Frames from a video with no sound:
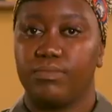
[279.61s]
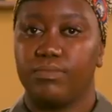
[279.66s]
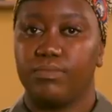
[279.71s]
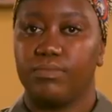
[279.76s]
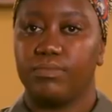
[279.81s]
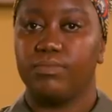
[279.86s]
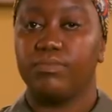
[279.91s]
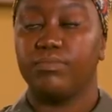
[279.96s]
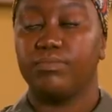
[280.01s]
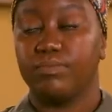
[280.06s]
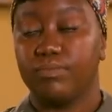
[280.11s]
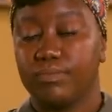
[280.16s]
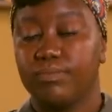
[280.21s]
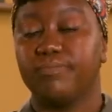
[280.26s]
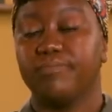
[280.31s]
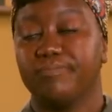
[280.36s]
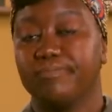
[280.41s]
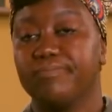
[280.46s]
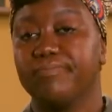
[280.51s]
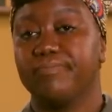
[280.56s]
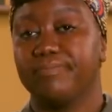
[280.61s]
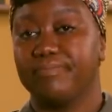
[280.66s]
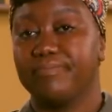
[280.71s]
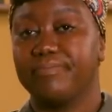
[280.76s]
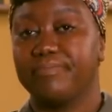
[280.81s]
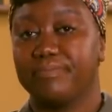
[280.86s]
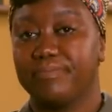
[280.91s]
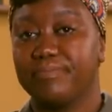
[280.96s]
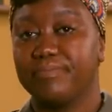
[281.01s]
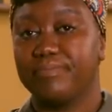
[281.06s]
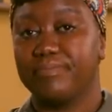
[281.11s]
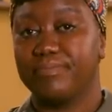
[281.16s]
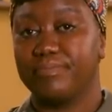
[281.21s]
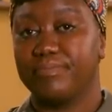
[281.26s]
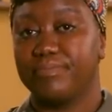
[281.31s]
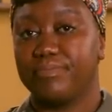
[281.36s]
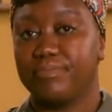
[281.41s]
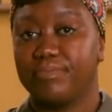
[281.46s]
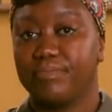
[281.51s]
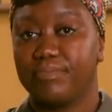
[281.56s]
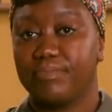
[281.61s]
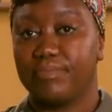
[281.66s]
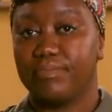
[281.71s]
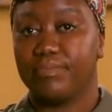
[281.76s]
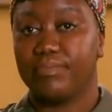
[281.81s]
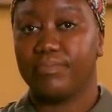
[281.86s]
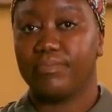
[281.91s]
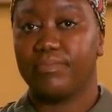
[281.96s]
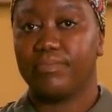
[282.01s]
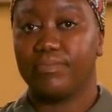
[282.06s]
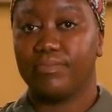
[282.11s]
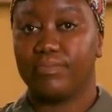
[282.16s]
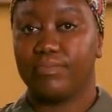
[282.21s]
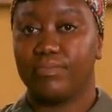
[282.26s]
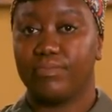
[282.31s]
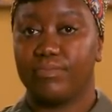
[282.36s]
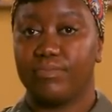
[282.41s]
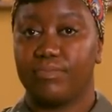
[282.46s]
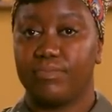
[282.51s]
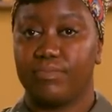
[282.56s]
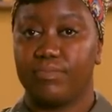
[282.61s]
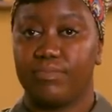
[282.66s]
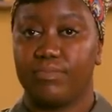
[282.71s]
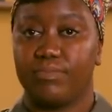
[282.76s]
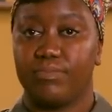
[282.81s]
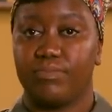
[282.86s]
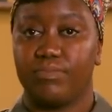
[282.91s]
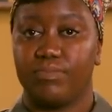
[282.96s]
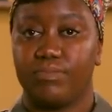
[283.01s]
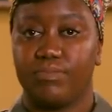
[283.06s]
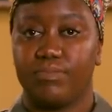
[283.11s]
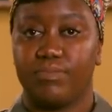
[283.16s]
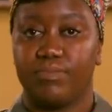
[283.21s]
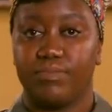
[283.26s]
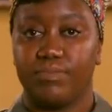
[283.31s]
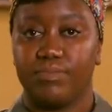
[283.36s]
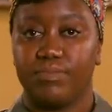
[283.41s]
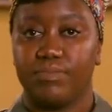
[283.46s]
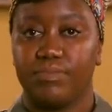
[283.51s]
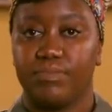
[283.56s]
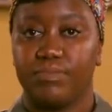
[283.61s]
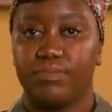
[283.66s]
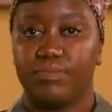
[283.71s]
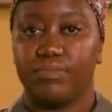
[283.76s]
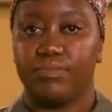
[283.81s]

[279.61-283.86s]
[no speech]